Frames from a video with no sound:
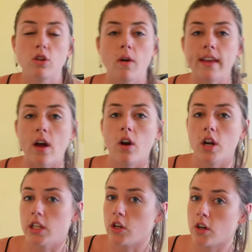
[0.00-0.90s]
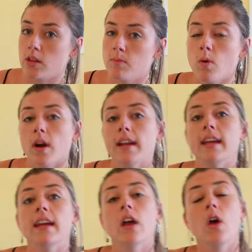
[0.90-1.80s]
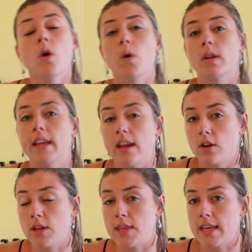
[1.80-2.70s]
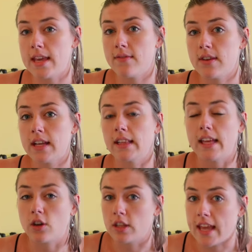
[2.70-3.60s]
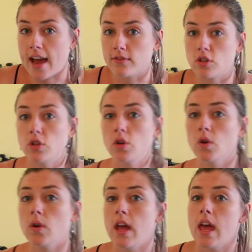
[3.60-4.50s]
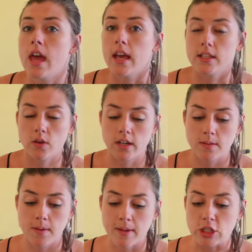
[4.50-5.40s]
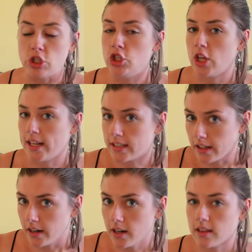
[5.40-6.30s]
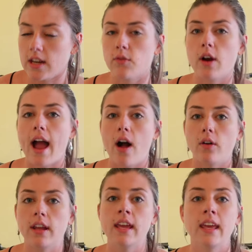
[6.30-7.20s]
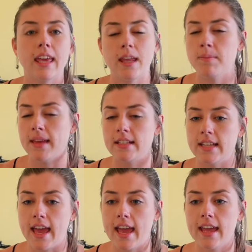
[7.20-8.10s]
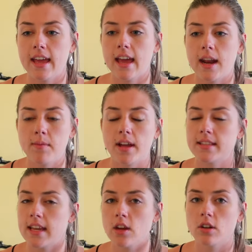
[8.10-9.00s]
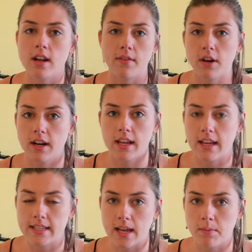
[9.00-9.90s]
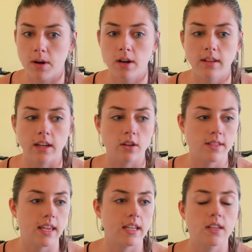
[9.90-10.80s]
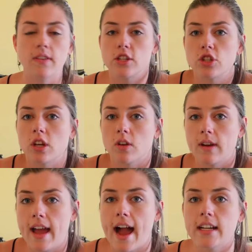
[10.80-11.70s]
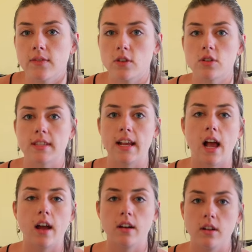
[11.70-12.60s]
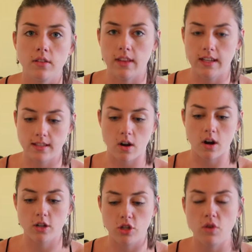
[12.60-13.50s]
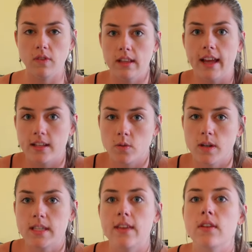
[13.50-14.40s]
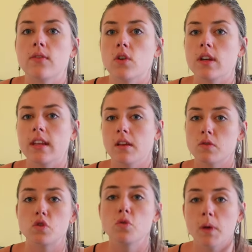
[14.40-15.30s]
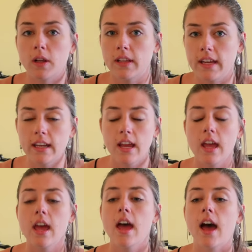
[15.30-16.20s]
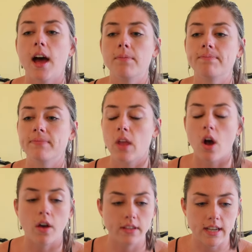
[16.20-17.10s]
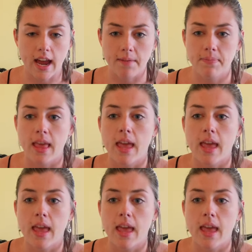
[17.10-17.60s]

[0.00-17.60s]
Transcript: Going out earlier in the morning or later in the evening, later in the afternoon is going to be much gentler than if we're out in midday. And I'm not saying you're never gonna get sunburned, like your skin is eventually gonna react if you're just like under this harsh UV light source, even if you're eating super clean all the time.